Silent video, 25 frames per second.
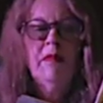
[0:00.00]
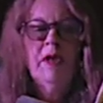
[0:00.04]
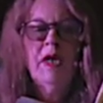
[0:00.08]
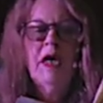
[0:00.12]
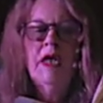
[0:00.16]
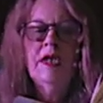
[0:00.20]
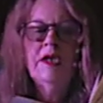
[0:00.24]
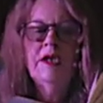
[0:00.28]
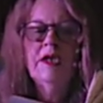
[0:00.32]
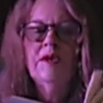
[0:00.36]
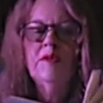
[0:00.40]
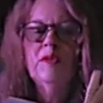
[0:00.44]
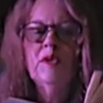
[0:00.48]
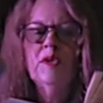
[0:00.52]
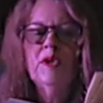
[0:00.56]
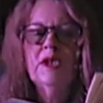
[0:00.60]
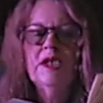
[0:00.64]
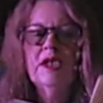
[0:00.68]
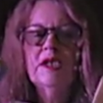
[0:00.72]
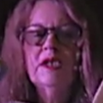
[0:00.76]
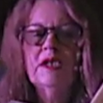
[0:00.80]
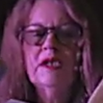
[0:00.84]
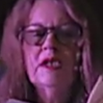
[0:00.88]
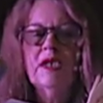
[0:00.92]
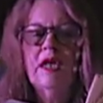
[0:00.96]
and it
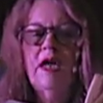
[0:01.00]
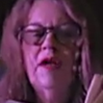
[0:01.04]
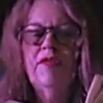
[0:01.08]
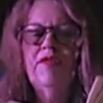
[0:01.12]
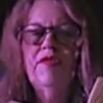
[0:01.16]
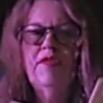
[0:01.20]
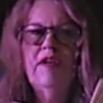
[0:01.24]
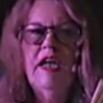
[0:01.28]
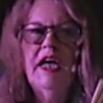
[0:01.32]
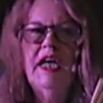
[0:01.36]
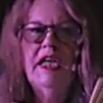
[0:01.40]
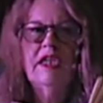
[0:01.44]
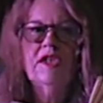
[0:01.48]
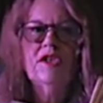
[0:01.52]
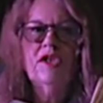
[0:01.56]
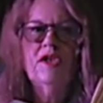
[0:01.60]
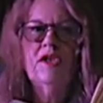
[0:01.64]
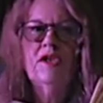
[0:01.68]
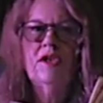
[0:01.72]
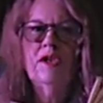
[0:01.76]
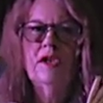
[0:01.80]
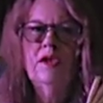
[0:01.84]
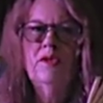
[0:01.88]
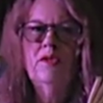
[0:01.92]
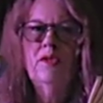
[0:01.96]
was a flat
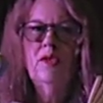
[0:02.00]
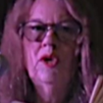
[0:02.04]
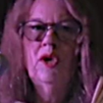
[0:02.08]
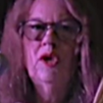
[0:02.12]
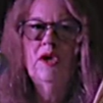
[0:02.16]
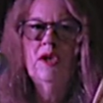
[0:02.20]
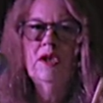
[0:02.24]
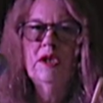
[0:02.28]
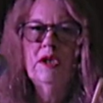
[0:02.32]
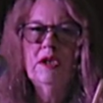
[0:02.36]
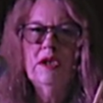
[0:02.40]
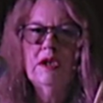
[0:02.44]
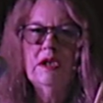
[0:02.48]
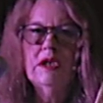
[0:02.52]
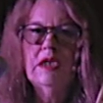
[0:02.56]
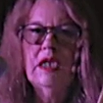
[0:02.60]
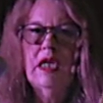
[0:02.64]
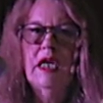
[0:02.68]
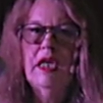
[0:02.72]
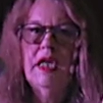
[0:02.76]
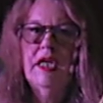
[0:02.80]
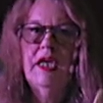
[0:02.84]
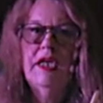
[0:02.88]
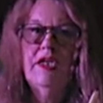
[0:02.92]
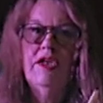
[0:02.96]
on the wrong
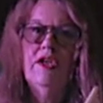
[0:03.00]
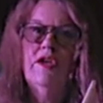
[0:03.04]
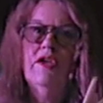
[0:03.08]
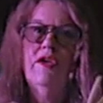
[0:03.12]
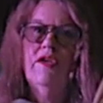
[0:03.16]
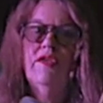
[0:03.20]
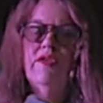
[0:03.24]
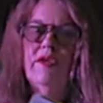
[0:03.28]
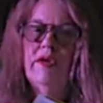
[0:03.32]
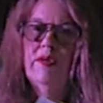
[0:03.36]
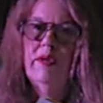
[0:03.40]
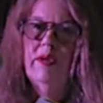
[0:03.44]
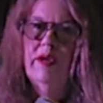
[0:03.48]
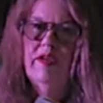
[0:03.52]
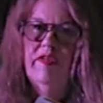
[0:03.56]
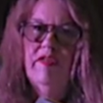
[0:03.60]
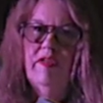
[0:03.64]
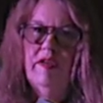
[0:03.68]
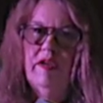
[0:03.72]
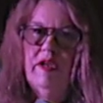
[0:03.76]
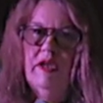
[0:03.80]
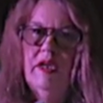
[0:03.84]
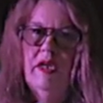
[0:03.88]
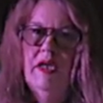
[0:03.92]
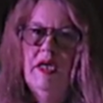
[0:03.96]
side of the
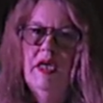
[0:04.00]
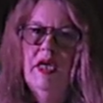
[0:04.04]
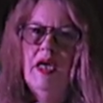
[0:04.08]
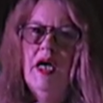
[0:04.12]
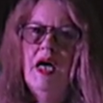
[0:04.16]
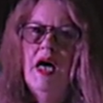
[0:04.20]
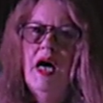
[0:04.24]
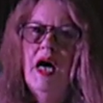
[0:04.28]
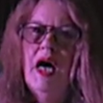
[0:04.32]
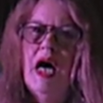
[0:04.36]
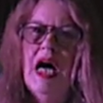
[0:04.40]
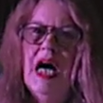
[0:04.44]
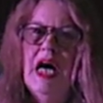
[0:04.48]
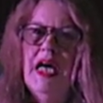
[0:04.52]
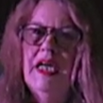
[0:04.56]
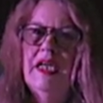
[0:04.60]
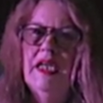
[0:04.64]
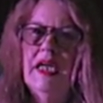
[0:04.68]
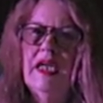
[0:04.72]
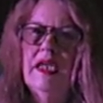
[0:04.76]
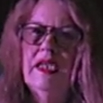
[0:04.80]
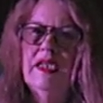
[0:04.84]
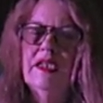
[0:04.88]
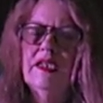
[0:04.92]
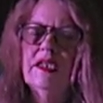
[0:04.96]
river,
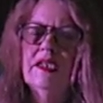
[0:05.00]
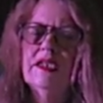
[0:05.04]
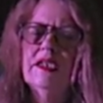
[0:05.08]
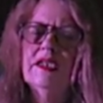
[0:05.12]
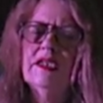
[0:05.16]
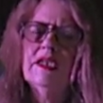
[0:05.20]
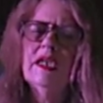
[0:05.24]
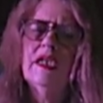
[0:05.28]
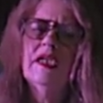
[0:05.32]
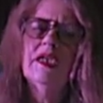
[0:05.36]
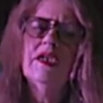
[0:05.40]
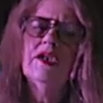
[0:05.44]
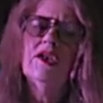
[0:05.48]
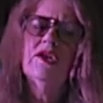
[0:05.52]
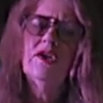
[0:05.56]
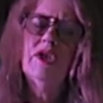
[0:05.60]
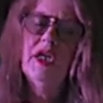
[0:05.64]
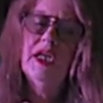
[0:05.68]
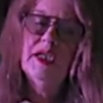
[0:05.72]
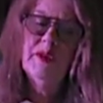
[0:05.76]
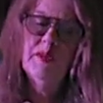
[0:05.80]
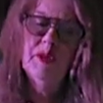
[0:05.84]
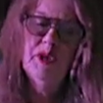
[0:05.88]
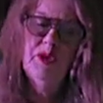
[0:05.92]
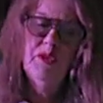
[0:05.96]
in this
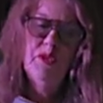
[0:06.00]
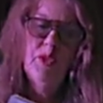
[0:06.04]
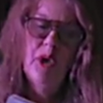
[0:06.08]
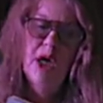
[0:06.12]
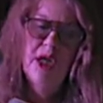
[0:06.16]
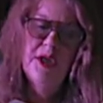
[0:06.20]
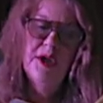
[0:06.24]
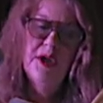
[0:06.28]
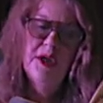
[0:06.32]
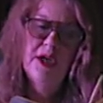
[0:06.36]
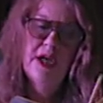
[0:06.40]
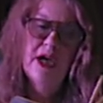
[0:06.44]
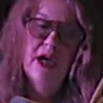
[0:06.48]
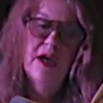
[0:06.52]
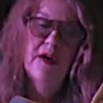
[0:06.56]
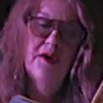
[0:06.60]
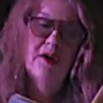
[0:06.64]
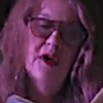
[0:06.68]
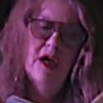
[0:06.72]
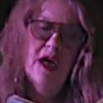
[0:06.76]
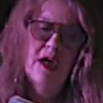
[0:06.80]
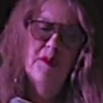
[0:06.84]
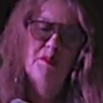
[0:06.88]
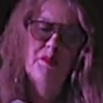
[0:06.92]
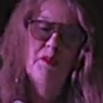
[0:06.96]
incredibly
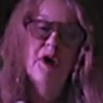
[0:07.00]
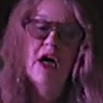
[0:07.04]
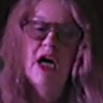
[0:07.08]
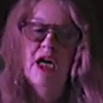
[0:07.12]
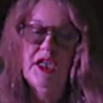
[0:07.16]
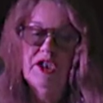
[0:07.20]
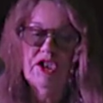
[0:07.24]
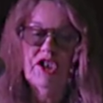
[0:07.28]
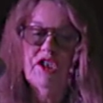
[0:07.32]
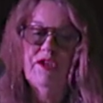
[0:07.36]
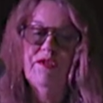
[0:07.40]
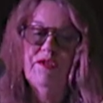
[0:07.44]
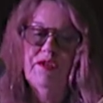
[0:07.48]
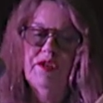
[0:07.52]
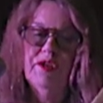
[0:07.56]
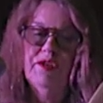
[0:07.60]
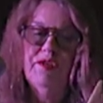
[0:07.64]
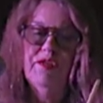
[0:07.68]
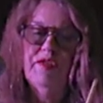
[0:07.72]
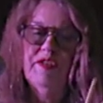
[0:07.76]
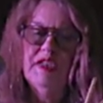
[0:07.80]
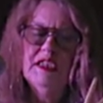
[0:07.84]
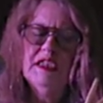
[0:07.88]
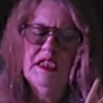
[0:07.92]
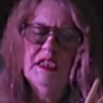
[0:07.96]
run-down, actually
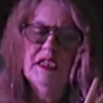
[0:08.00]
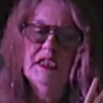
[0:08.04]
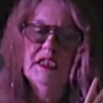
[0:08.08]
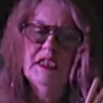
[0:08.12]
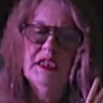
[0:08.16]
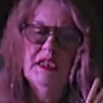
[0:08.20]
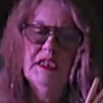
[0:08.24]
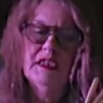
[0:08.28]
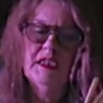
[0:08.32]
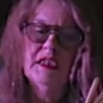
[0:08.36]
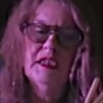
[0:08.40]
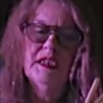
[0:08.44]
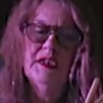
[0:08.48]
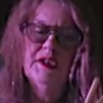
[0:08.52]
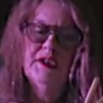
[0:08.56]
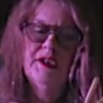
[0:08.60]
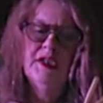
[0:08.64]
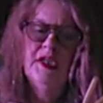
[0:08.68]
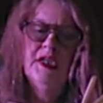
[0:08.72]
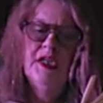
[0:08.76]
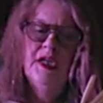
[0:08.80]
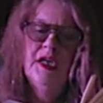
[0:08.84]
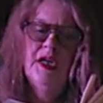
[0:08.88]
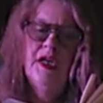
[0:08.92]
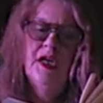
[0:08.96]
very fascinating
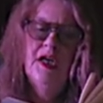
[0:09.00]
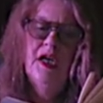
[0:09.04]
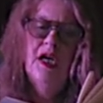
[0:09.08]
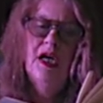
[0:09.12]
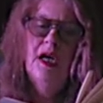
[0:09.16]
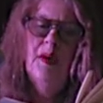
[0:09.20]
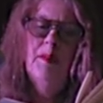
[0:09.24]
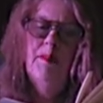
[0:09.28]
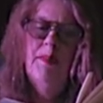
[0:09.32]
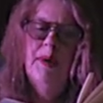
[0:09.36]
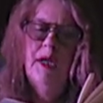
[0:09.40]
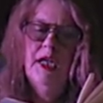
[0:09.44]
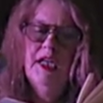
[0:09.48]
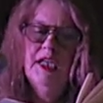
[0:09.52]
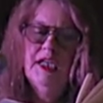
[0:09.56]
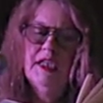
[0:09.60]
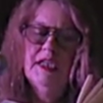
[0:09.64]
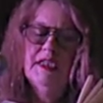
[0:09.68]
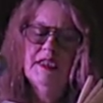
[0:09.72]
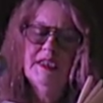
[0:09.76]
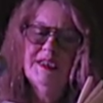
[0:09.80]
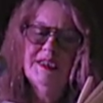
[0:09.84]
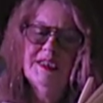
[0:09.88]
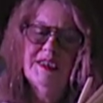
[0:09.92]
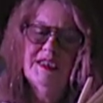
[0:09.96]

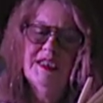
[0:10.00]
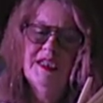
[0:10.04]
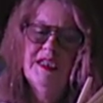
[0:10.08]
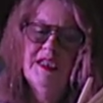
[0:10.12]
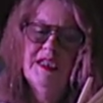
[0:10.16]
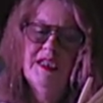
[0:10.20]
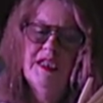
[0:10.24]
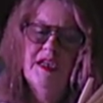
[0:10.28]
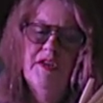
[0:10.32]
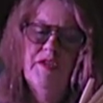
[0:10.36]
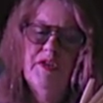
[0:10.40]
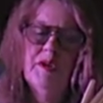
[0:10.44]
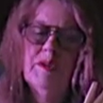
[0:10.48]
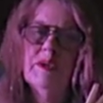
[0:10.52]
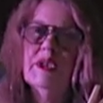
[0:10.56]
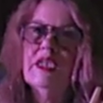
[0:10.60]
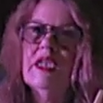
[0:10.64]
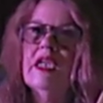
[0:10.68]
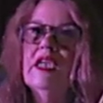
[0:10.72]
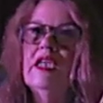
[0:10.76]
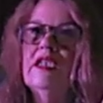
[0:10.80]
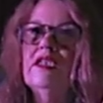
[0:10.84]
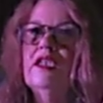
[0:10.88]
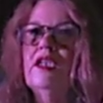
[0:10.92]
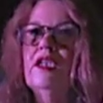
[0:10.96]
place. If it was
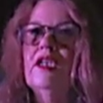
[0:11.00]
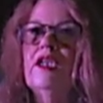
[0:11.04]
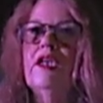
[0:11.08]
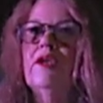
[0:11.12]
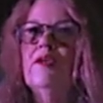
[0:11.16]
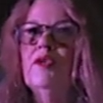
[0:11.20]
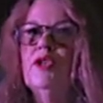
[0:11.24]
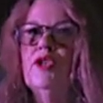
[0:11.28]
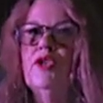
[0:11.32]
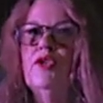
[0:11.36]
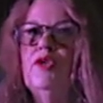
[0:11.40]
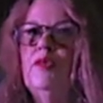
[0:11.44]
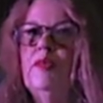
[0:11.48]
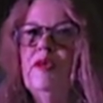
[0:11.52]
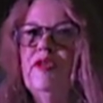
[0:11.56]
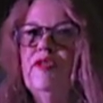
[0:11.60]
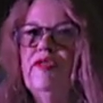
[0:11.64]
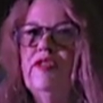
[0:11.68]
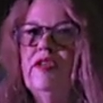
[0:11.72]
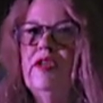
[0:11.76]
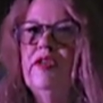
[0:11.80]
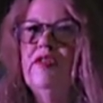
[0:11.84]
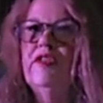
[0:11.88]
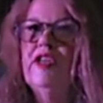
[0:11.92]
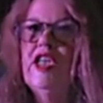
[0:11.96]
London, it would all be
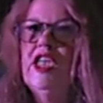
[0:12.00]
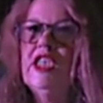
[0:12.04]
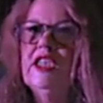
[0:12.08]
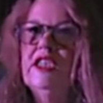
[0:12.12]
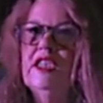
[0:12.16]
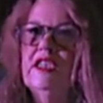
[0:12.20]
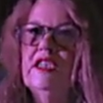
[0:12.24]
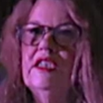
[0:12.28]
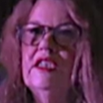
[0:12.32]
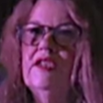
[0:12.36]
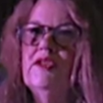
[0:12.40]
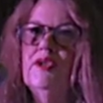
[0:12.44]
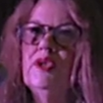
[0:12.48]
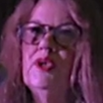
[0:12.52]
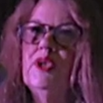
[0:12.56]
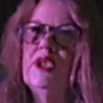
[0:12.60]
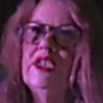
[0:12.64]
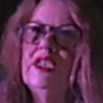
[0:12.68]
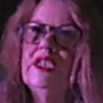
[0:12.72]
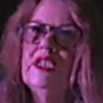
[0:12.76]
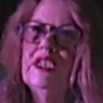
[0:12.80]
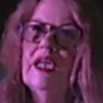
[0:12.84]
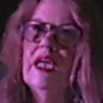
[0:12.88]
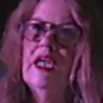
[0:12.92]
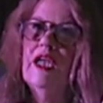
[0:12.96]
full of artists. There were all
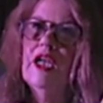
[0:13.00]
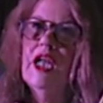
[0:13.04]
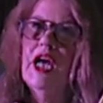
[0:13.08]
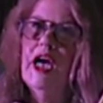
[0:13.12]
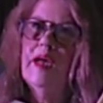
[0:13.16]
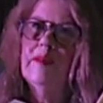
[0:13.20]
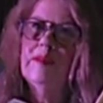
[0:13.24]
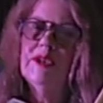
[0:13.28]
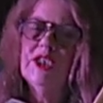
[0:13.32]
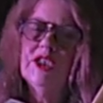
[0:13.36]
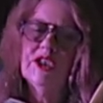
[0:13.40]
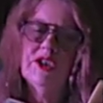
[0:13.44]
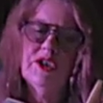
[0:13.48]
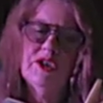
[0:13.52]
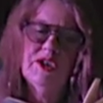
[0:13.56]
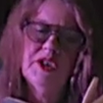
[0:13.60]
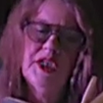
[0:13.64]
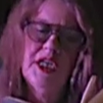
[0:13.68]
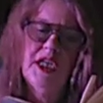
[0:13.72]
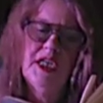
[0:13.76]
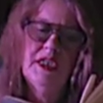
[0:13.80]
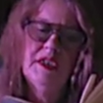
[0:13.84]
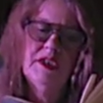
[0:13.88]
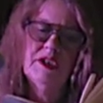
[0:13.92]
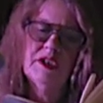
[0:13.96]
these collapsed old
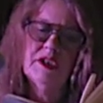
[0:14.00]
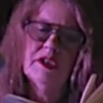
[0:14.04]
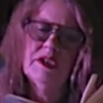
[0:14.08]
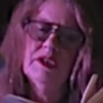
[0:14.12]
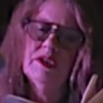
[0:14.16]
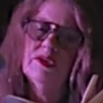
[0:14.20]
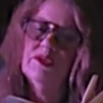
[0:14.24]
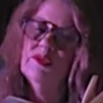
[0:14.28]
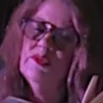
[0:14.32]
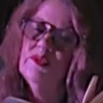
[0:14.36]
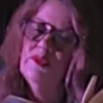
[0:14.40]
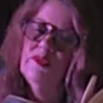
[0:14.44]
houses.